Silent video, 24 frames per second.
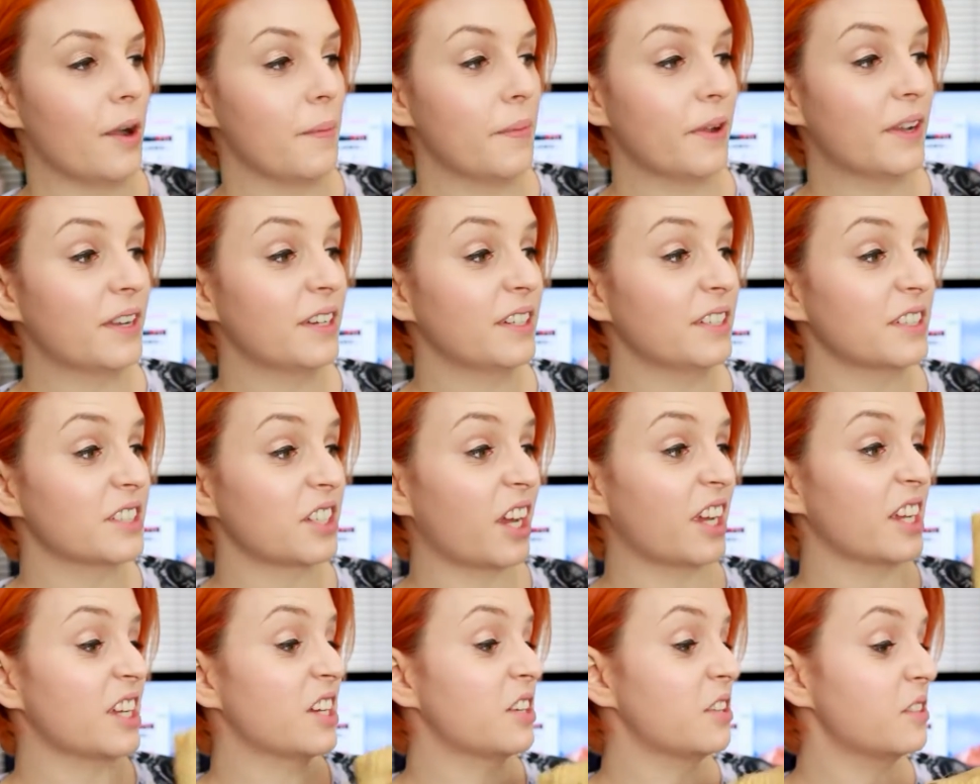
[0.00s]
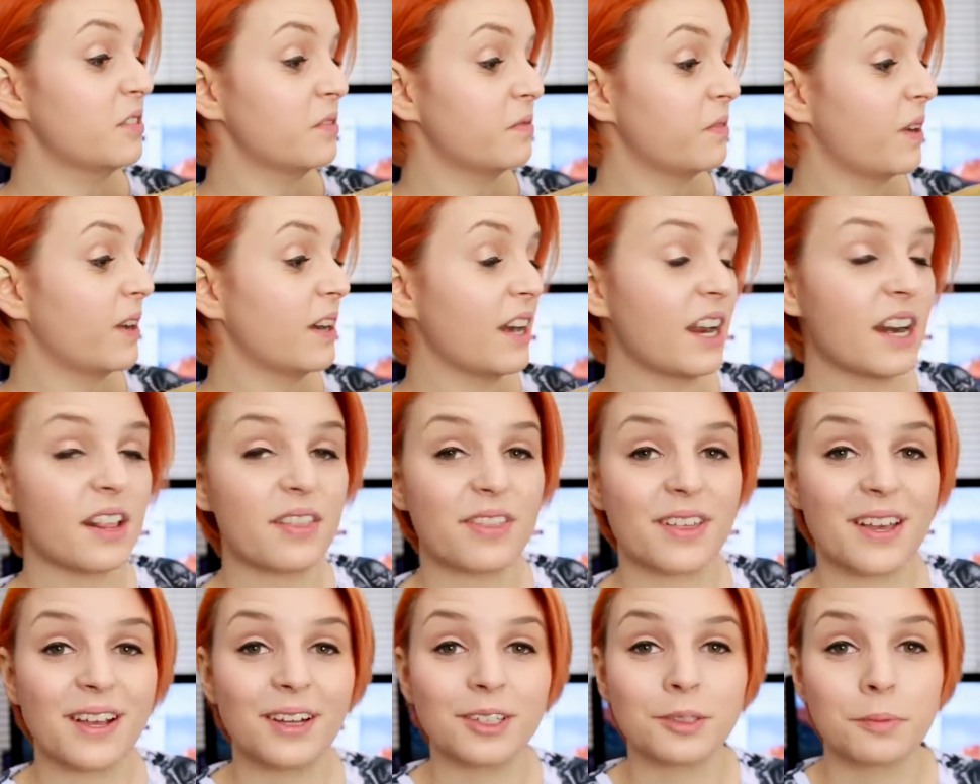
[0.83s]
because I couldn't find
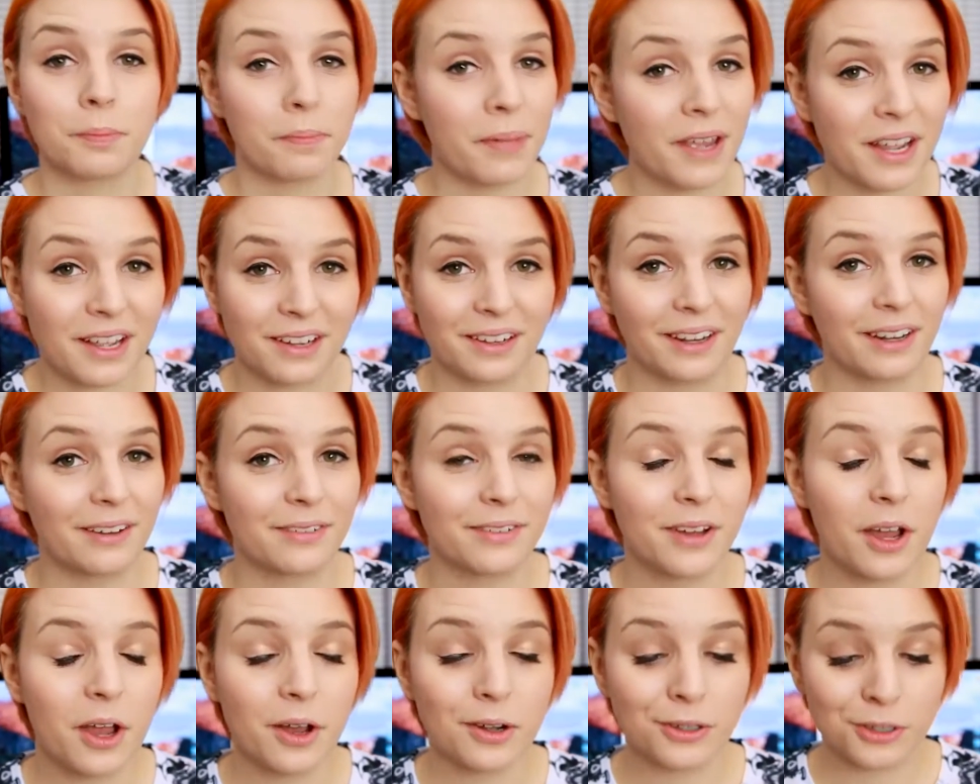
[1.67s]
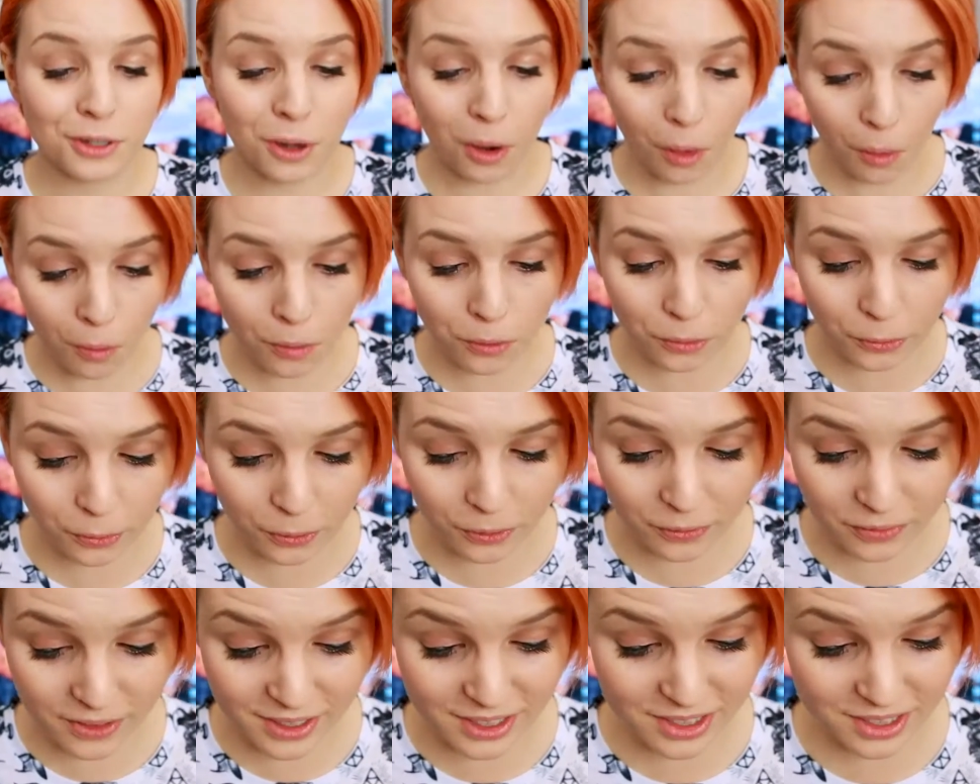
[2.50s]
anything else big enough to hold
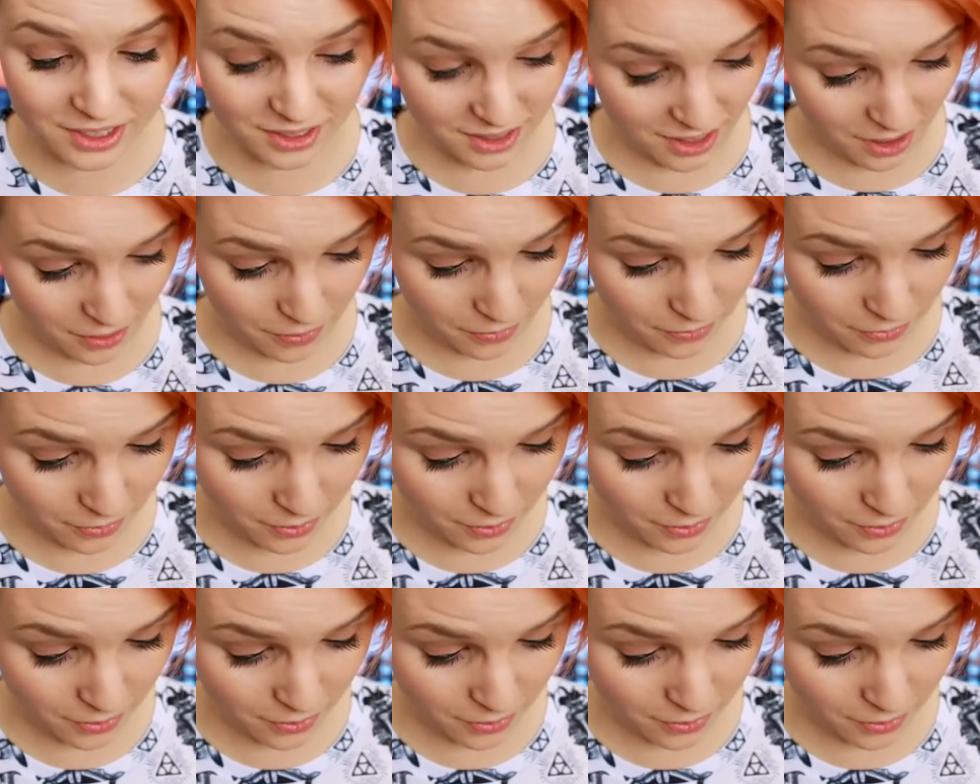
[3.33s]
all of this stuff.